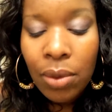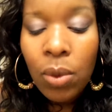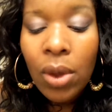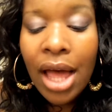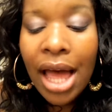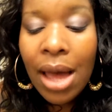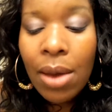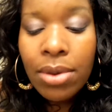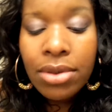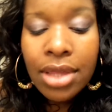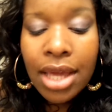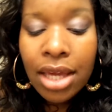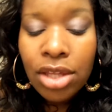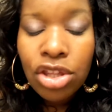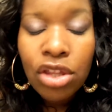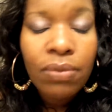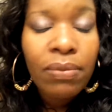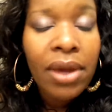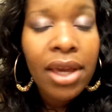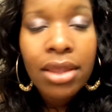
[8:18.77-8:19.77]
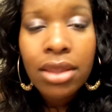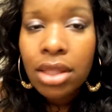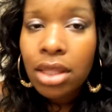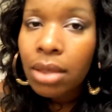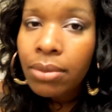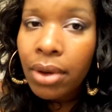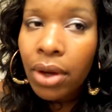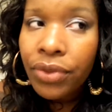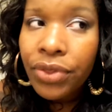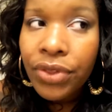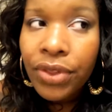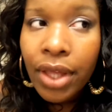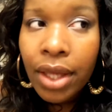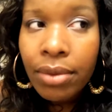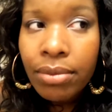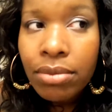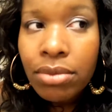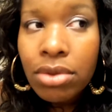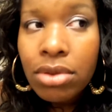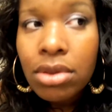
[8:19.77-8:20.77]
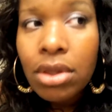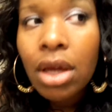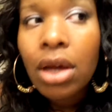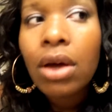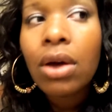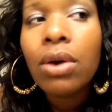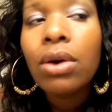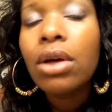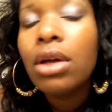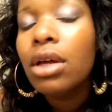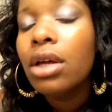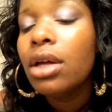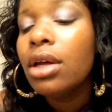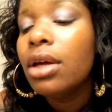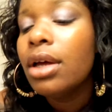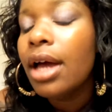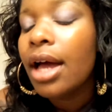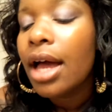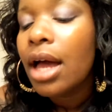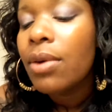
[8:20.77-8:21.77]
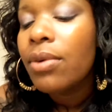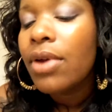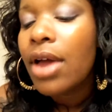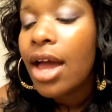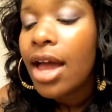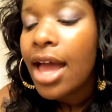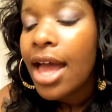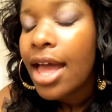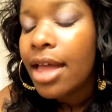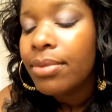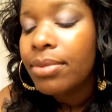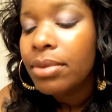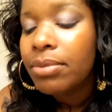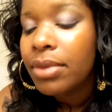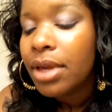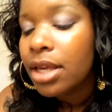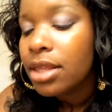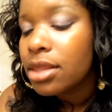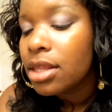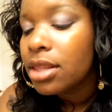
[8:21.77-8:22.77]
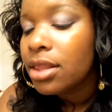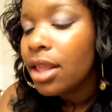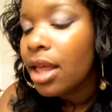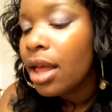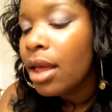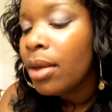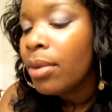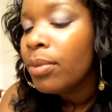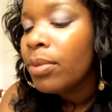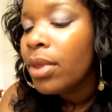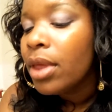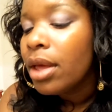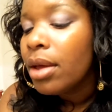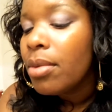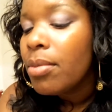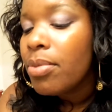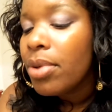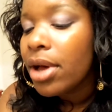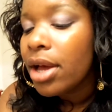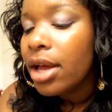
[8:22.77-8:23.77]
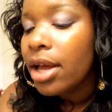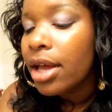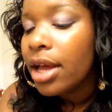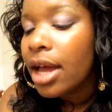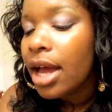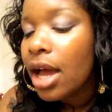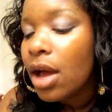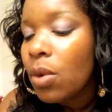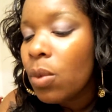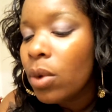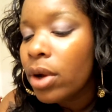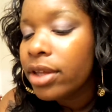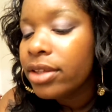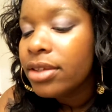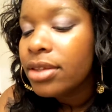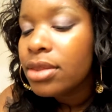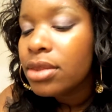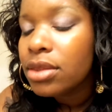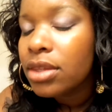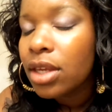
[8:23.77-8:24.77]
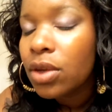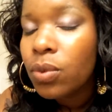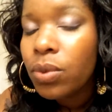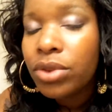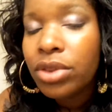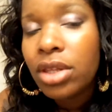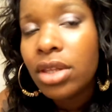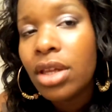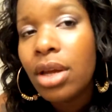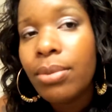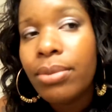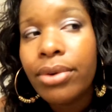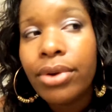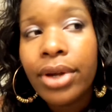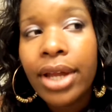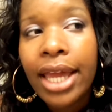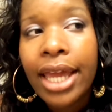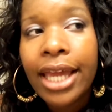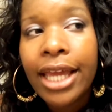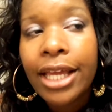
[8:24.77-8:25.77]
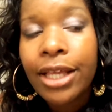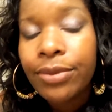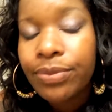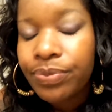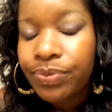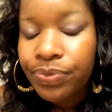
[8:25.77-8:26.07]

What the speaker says: Well, I was actually mixing the both of them, so I had been mixing them, but I wanted to stick with the number 8.